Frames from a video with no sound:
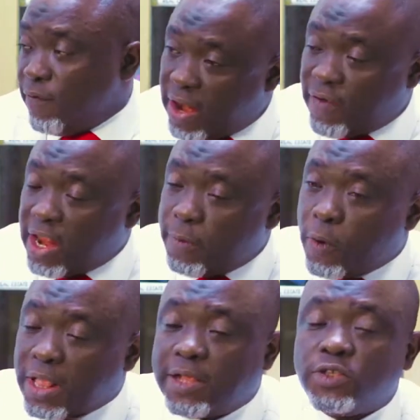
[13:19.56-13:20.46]
Very, very
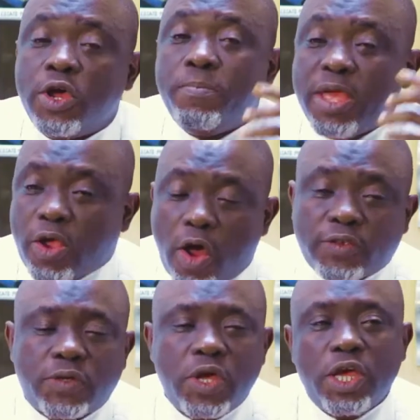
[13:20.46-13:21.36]
important,
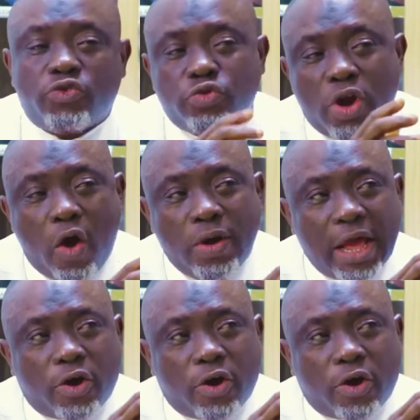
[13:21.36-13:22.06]
because it will not only